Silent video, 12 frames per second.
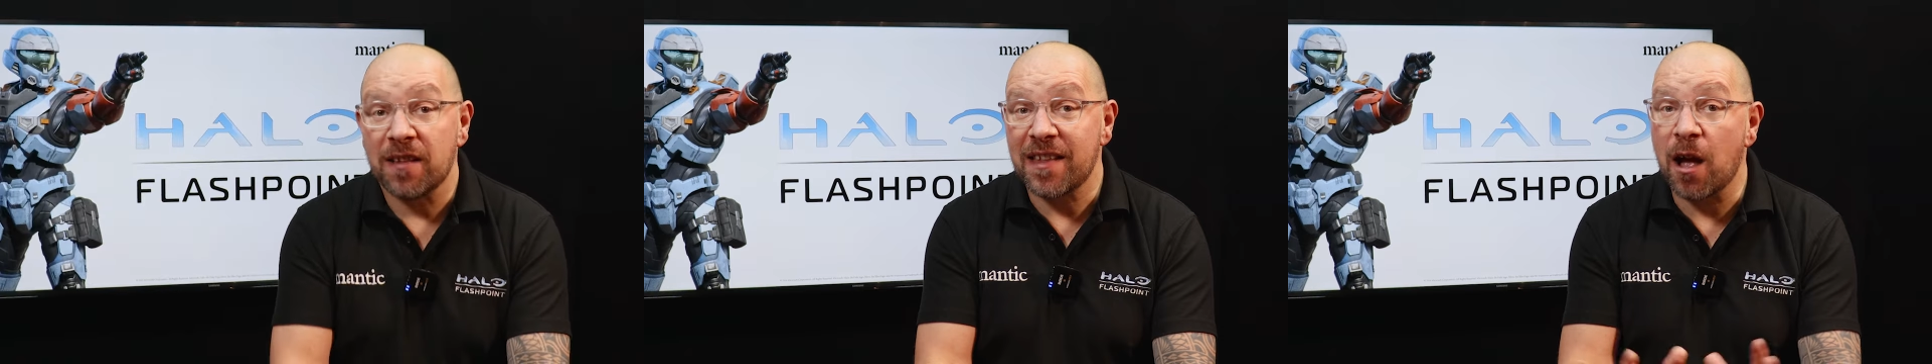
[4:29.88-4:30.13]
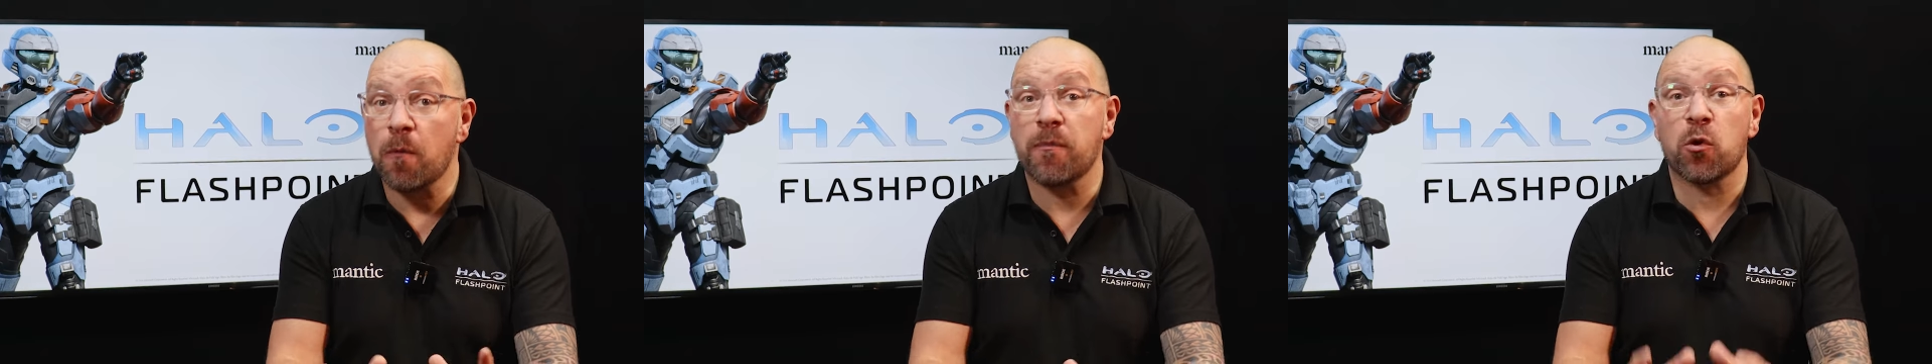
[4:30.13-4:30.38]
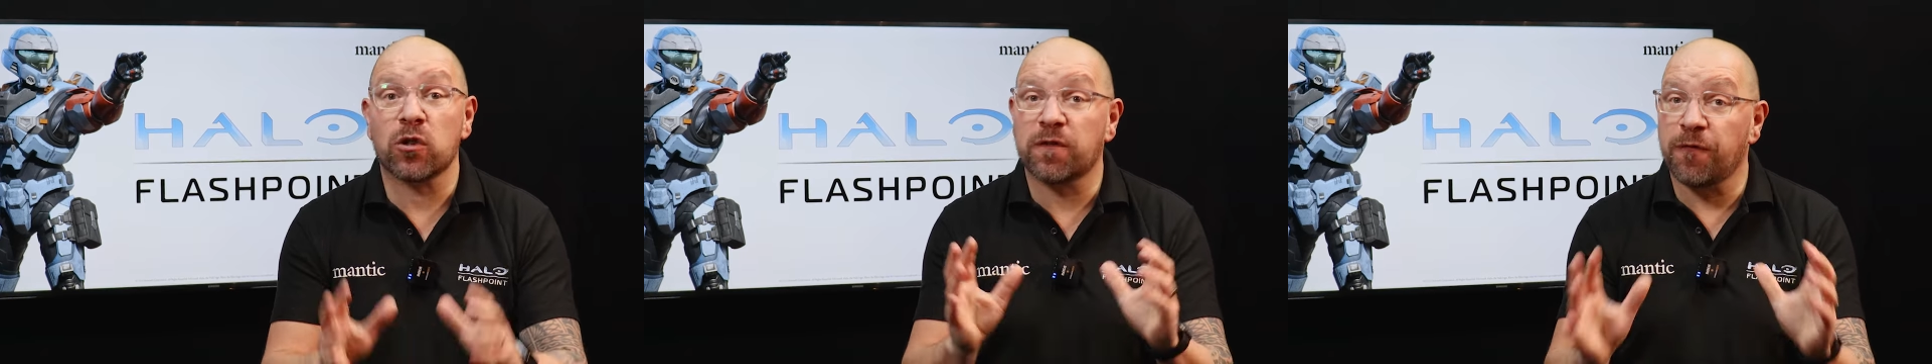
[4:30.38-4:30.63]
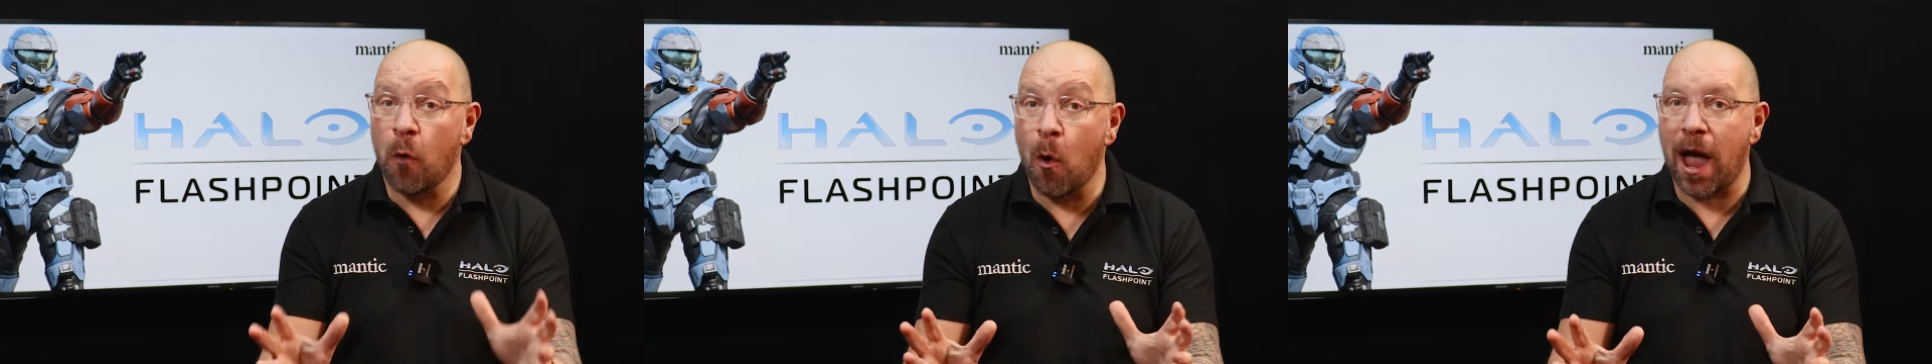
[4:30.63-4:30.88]
Now, those
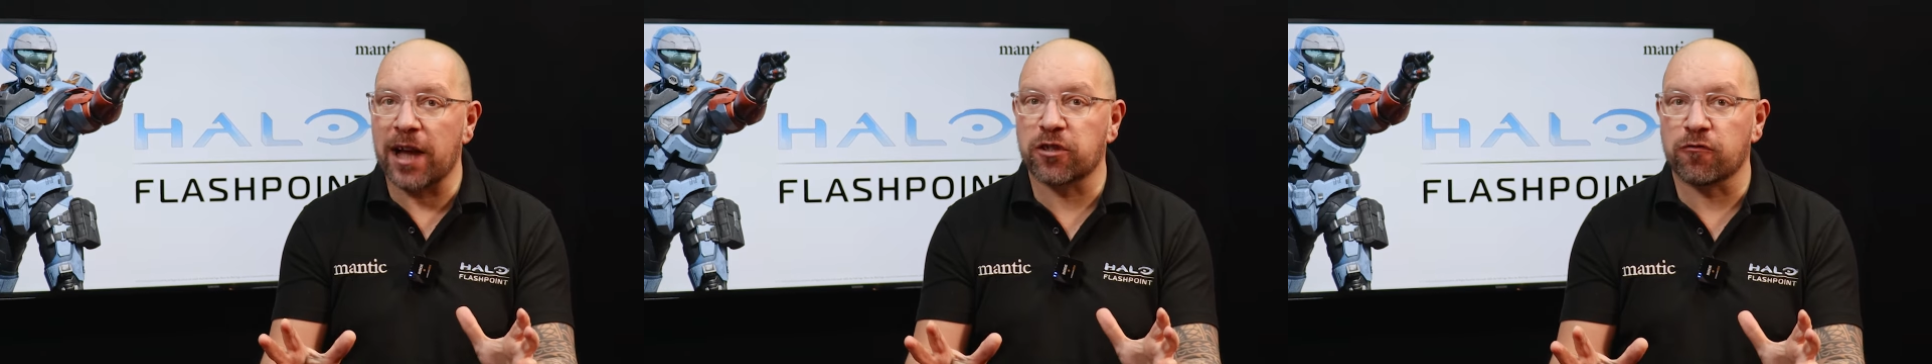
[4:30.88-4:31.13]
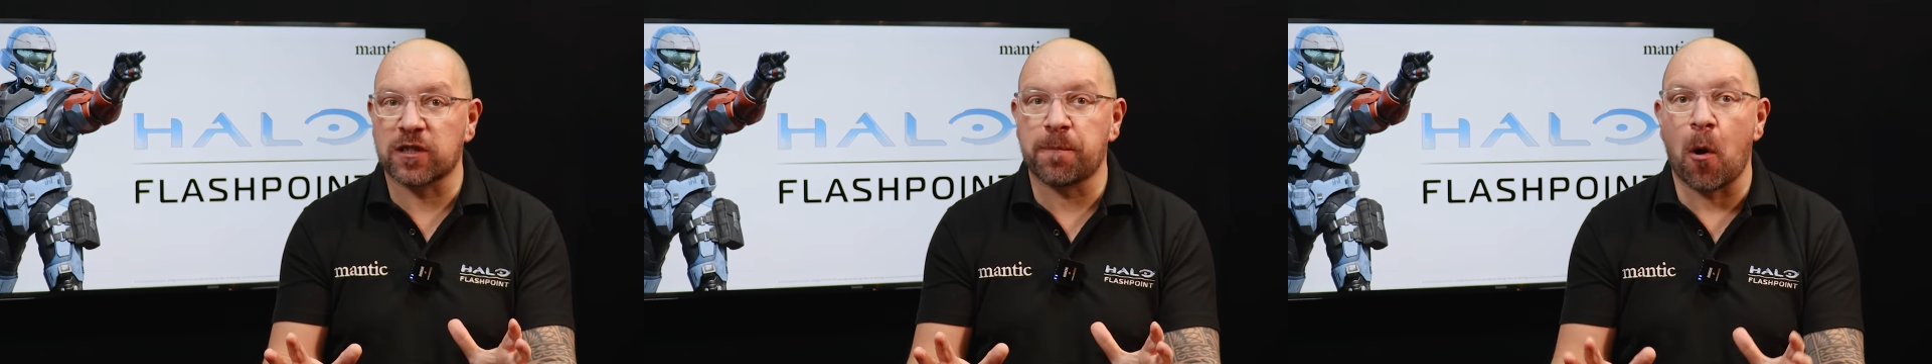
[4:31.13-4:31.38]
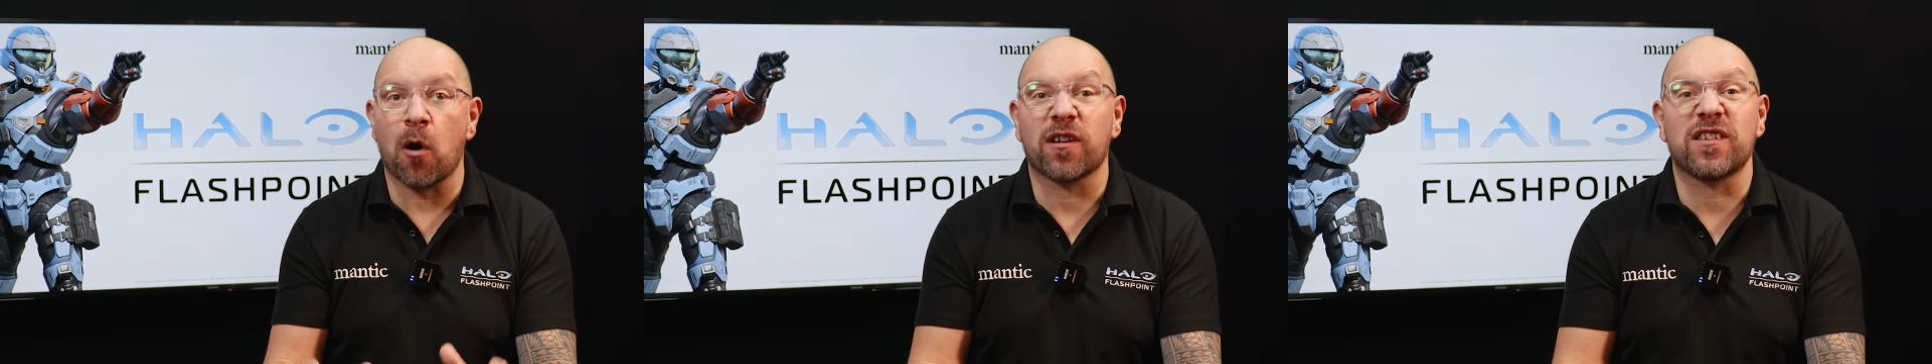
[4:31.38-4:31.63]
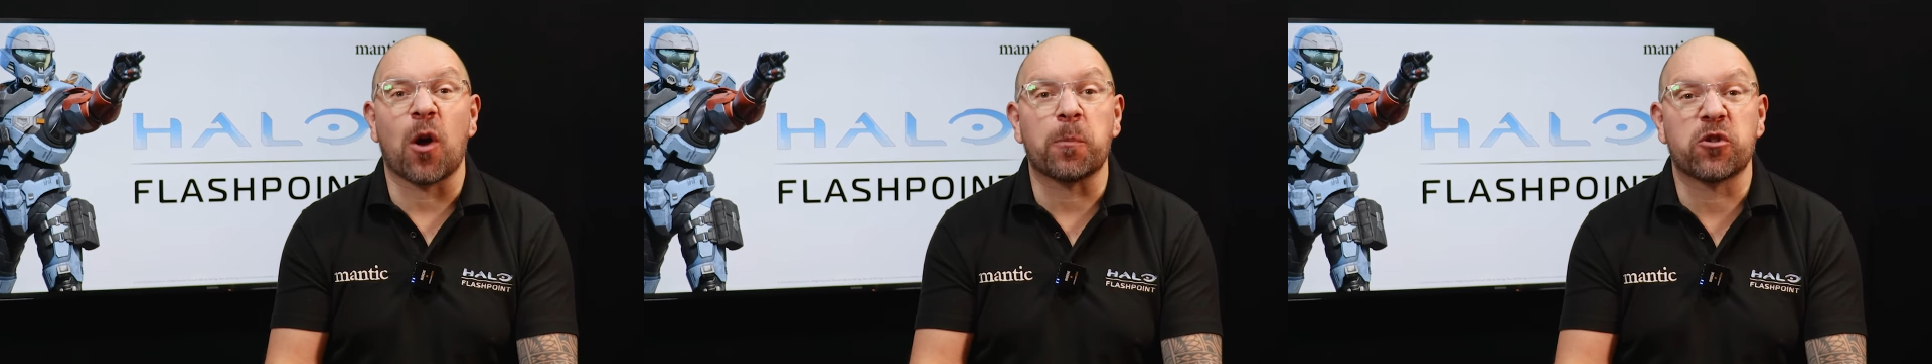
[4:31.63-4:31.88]
four extra
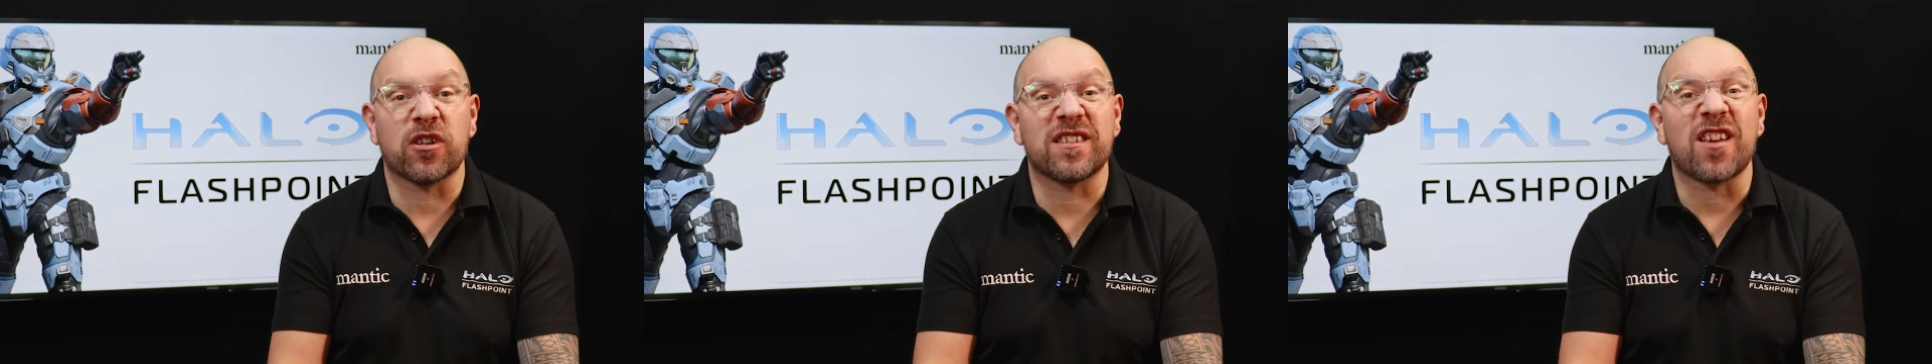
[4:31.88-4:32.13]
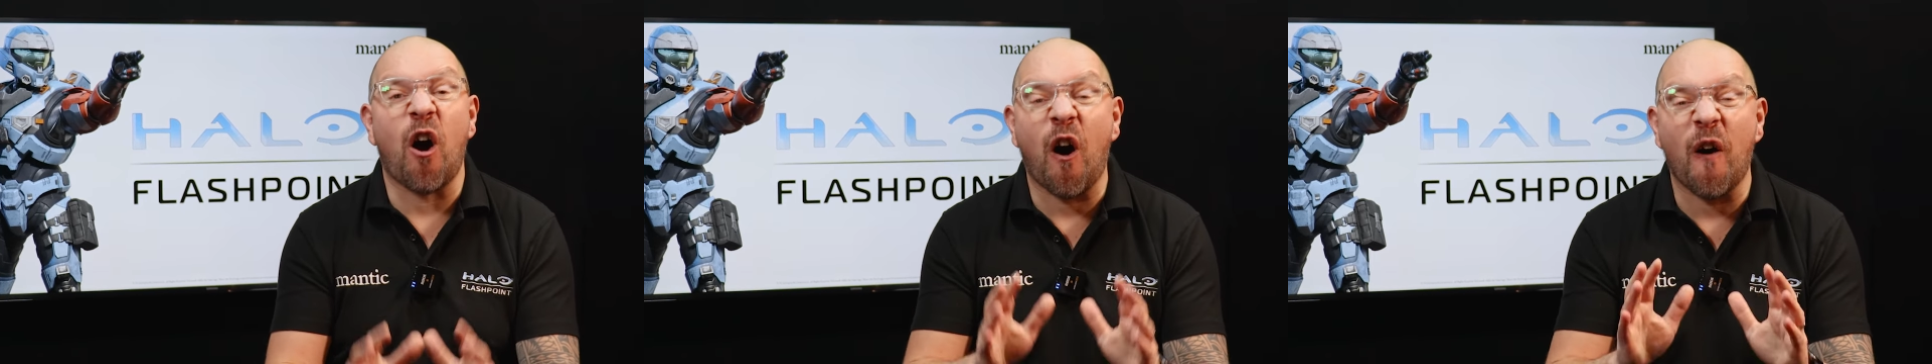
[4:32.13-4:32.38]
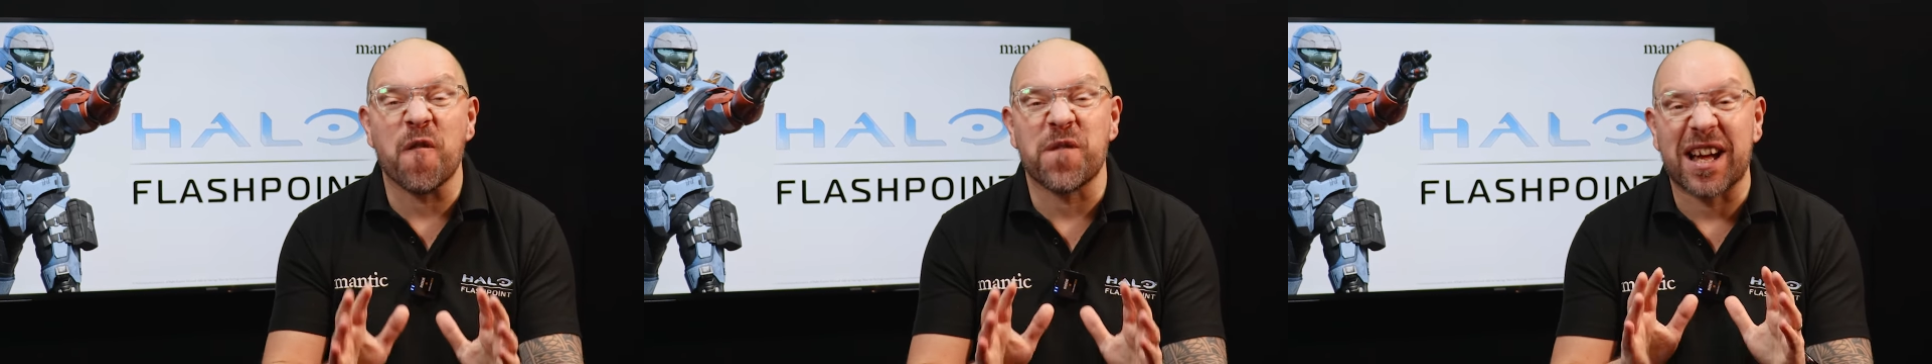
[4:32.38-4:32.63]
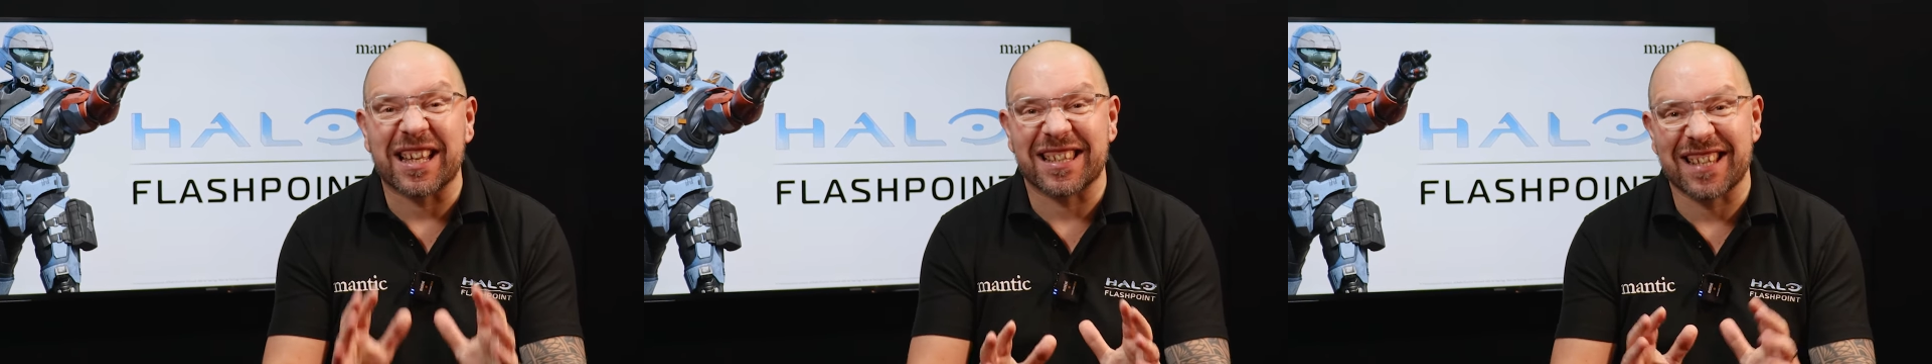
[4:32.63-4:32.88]
Spartan options are
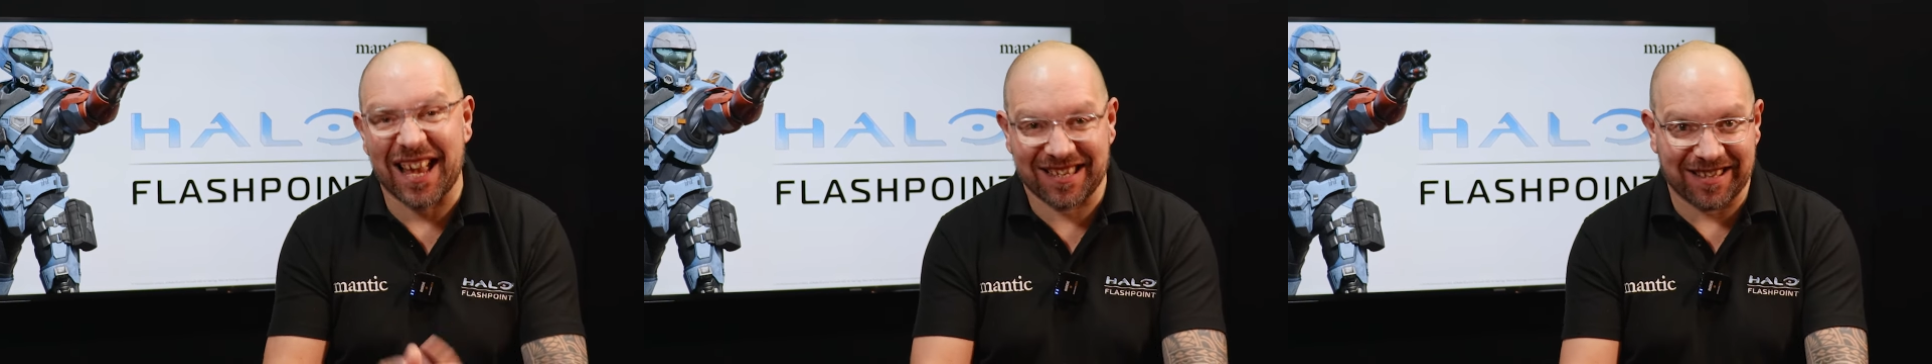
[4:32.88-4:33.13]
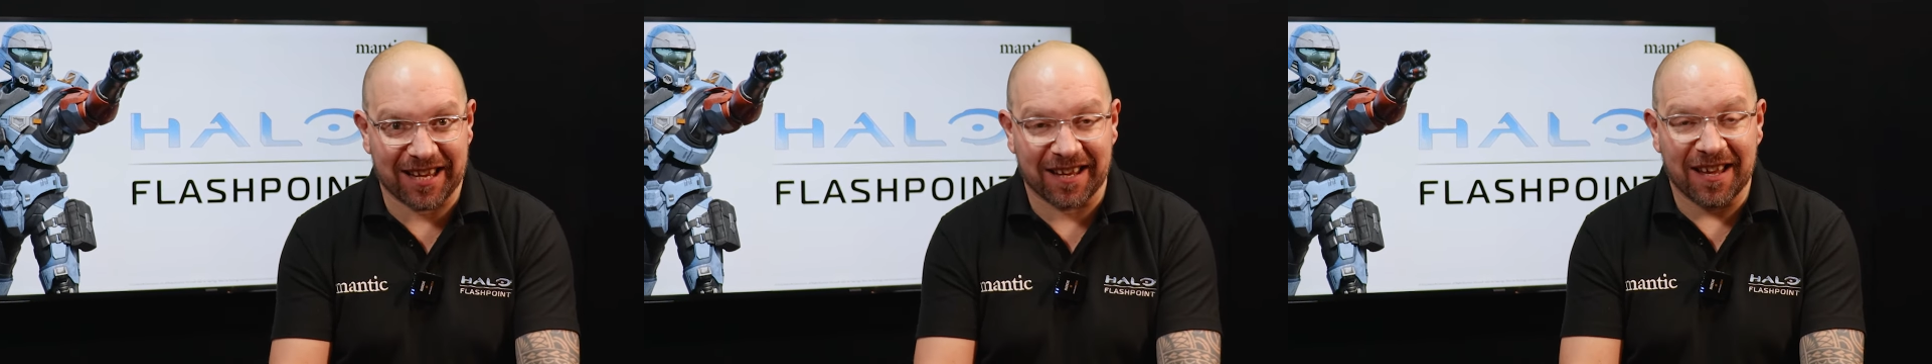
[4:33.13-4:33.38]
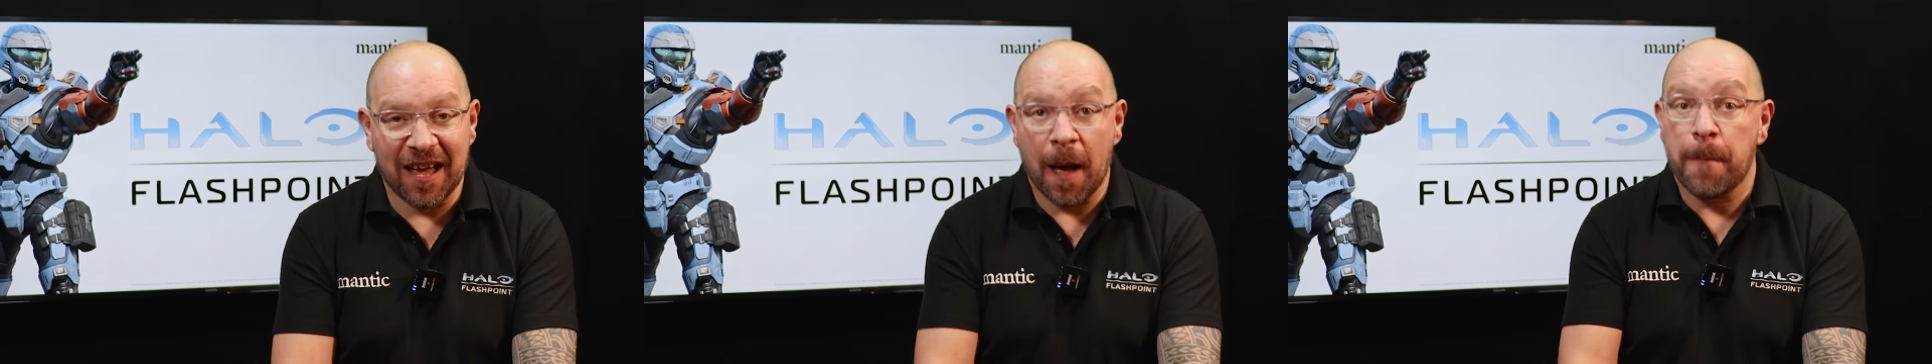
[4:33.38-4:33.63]
fantastic,